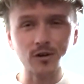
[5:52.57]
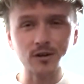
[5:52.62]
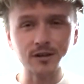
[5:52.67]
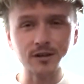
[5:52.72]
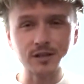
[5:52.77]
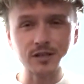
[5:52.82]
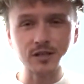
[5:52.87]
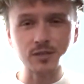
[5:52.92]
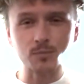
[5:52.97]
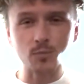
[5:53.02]

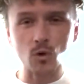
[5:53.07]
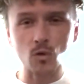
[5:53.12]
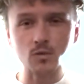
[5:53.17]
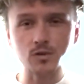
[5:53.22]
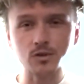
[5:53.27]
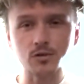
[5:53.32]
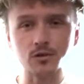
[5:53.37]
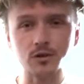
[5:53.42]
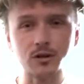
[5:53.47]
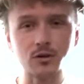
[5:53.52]

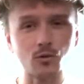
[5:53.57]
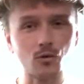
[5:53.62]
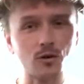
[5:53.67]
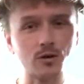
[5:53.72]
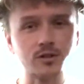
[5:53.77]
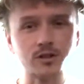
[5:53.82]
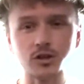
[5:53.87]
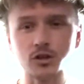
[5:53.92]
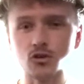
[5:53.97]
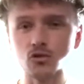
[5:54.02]
disposal in order
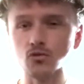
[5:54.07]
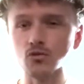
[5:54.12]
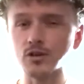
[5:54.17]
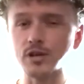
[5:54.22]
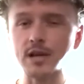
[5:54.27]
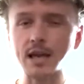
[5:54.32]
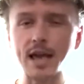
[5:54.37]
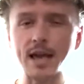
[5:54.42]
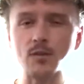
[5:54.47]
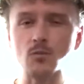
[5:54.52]
to
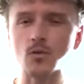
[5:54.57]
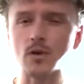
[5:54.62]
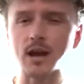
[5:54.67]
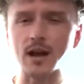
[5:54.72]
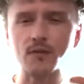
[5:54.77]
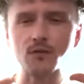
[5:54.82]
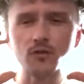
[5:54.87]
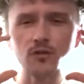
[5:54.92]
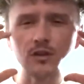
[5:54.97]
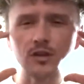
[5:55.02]
create
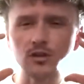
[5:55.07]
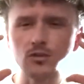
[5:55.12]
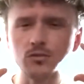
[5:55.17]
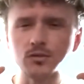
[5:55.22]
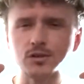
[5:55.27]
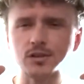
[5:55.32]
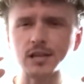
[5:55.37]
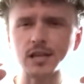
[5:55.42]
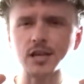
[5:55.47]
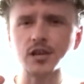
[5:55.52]
whatever you
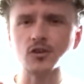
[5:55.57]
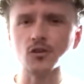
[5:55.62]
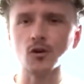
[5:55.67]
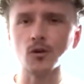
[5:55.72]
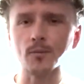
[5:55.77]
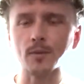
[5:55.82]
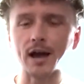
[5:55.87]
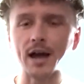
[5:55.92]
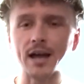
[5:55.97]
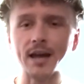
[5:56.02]
see in your
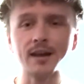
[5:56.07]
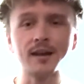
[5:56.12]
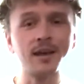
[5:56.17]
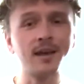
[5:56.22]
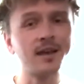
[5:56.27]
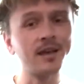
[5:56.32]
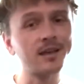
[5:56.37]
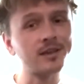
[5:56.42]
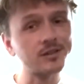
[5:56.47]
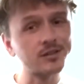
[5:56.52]
mind,
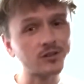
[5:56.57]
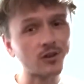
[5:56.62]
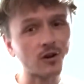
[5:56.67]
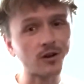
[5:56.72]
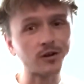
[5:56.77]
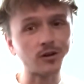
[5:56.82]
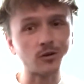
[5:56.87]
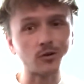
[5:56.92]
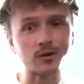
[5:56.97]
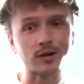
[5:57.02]
start
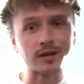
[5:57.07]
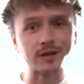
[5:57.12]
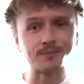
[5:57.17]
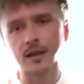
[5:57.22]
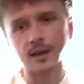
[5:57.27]
doing it.